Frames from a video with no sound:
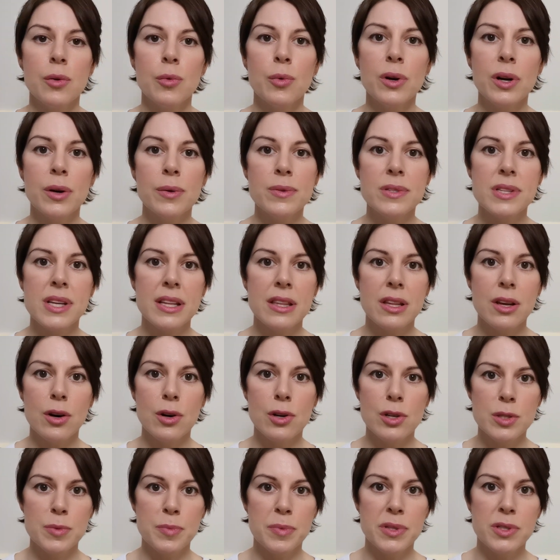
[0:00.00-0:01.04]
When I was at the
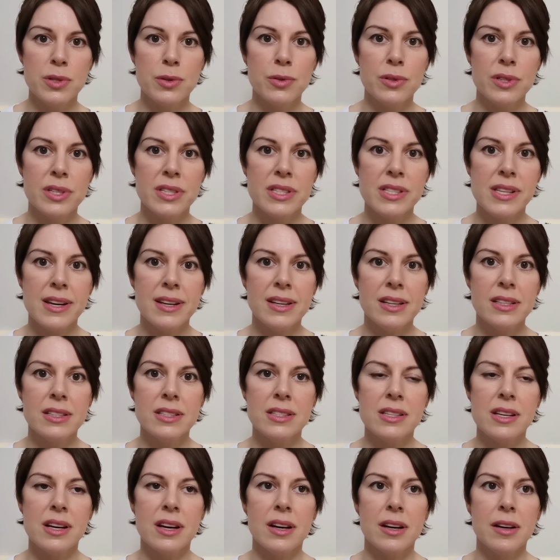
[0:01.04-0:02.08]
hospital the
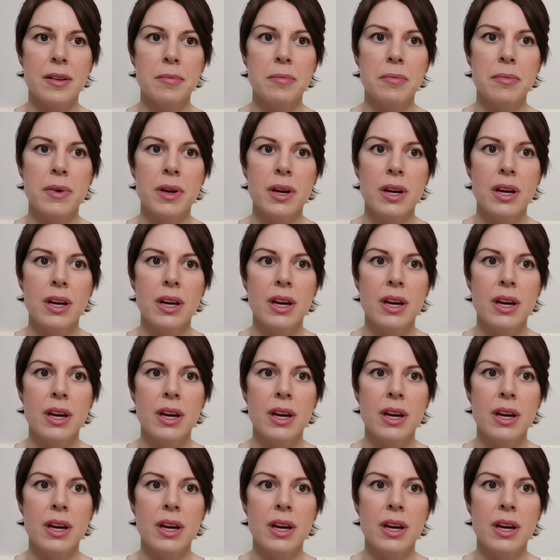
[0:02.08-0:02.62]
second time,